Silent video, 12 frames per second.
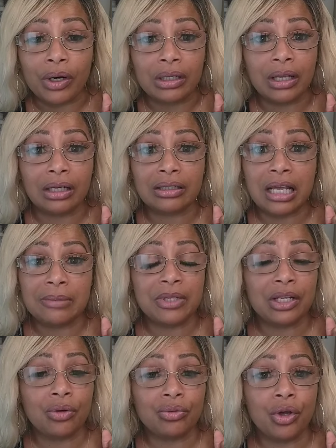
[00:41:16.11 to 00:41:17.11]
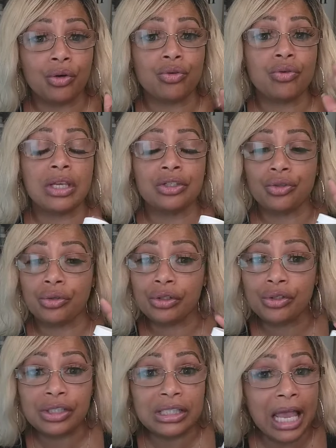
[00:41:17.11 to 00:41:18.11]
A lot of times they don't know. You get your little
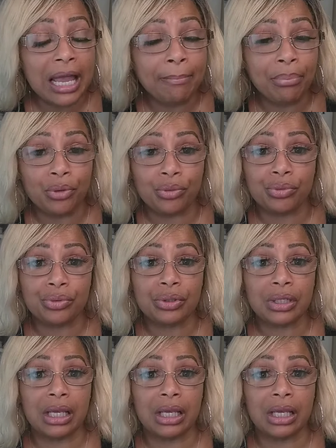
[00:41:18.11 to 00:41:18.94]
samples